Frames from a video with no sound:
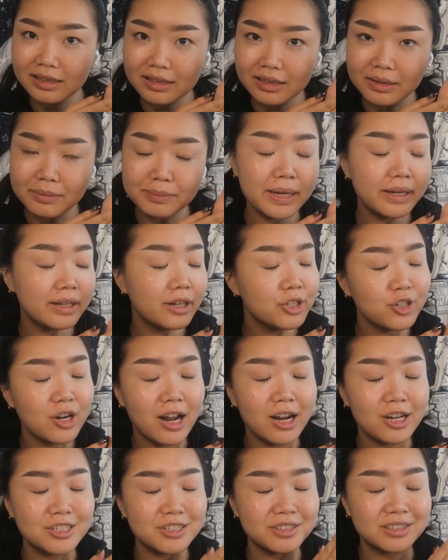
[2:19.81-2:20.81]
The main
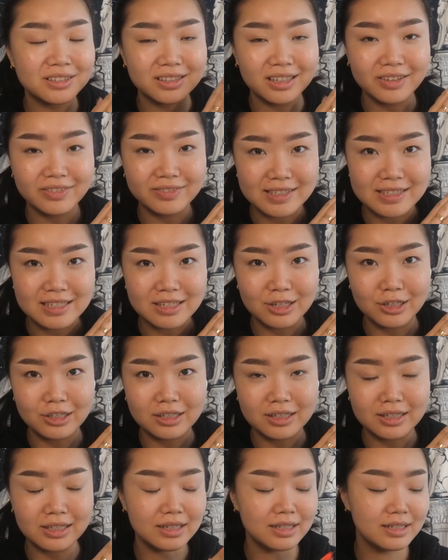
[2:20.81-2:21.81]
attraction of this
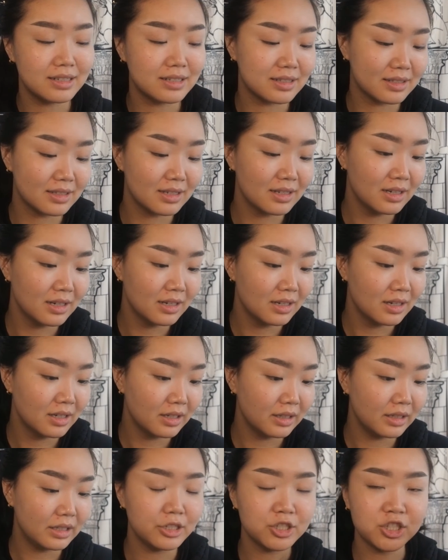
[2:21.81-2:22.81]
look is
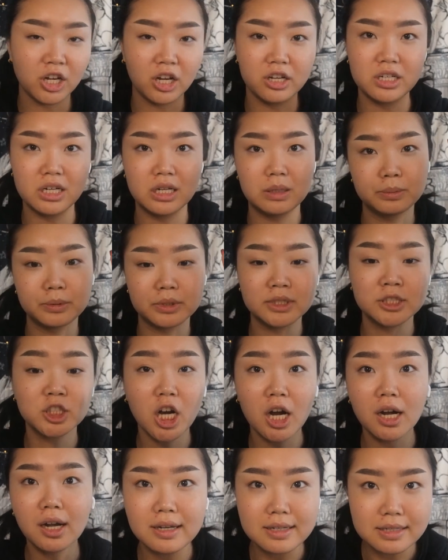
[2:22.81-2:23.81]
the
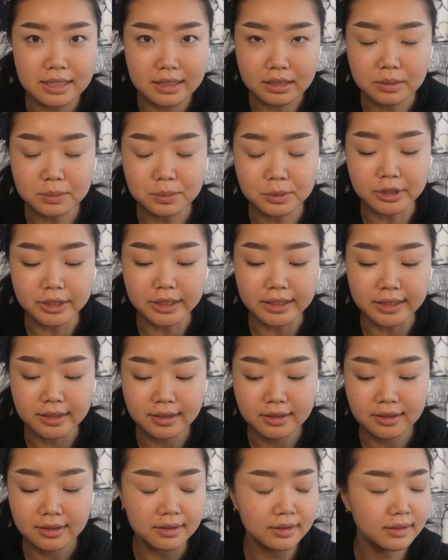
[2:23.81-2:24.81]
Charlotte Tilbury
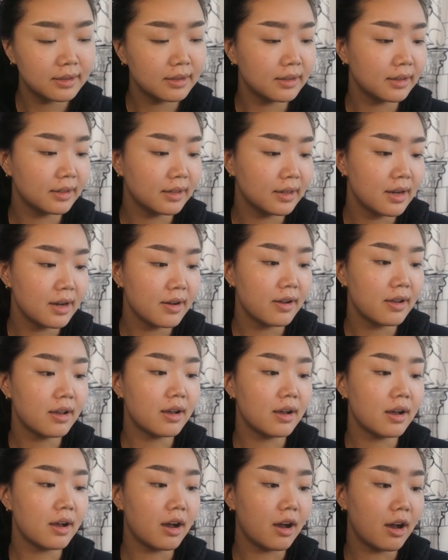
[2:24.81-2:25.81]

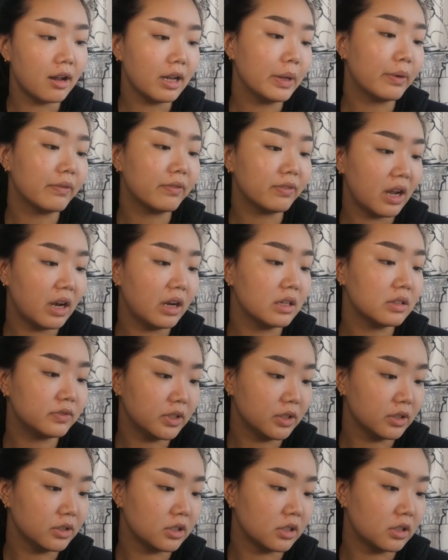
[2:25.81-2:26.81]
Hollywood Flawless
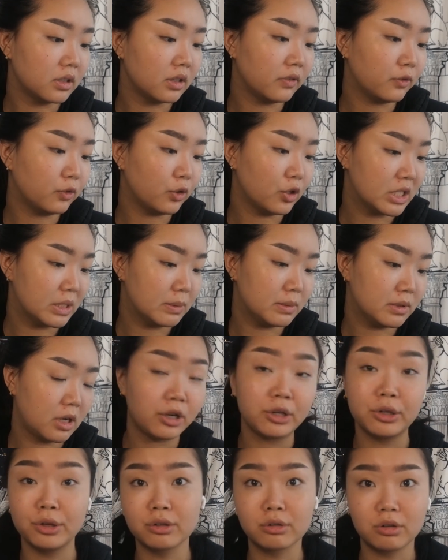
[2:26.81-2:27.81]
Filter for
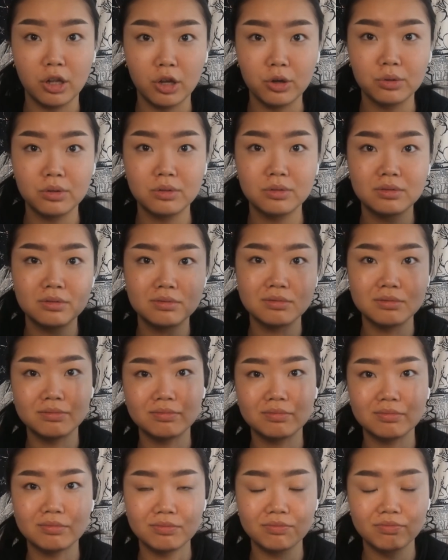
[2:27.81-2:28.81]
Celebrity's Glow,
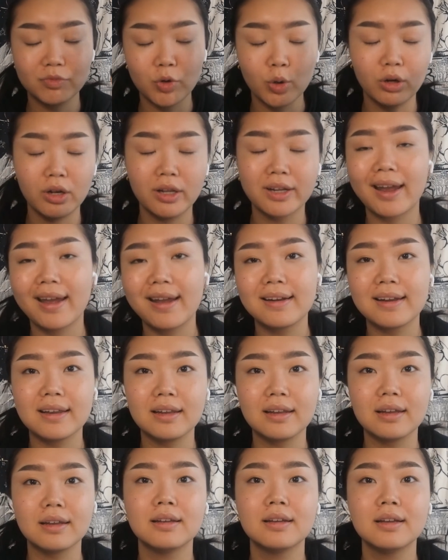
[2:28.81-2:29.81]
or like
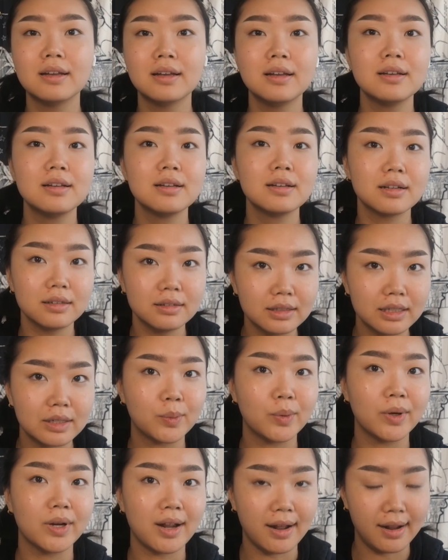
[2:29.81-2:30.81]
any
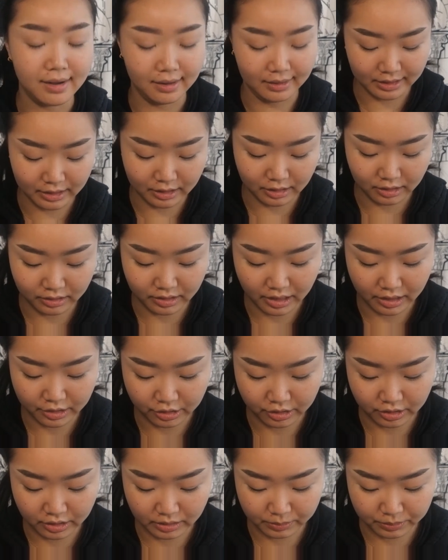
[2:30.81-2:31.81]
liquid highlighter that
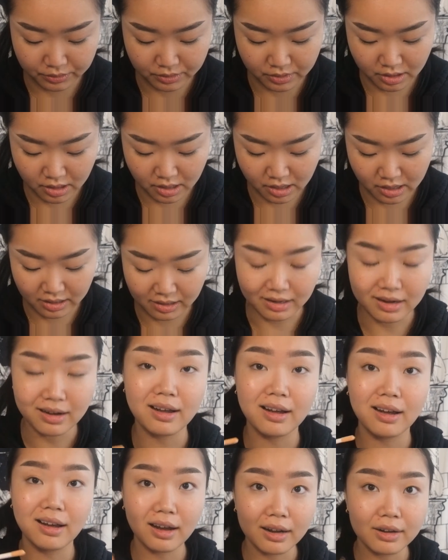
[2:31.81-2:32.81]
you're gonna put on
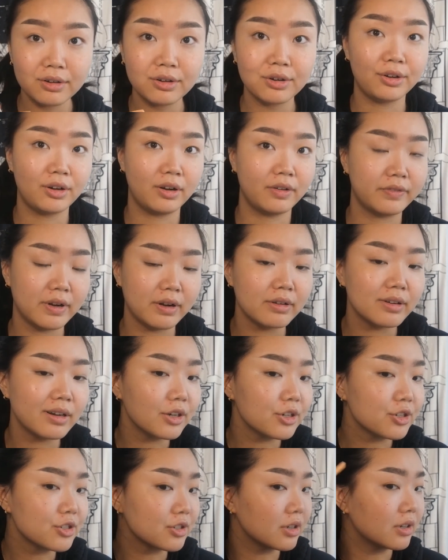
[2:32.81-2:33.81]
under your
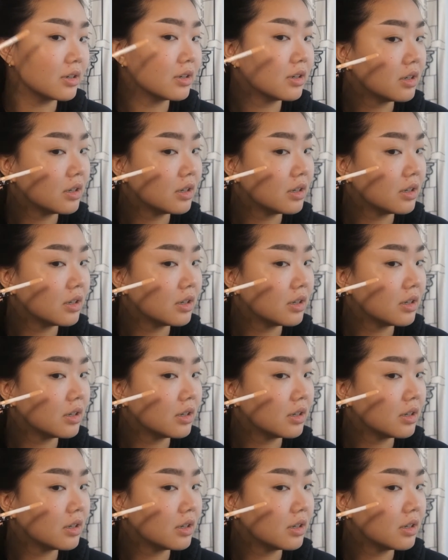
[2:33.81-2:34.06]
foundation.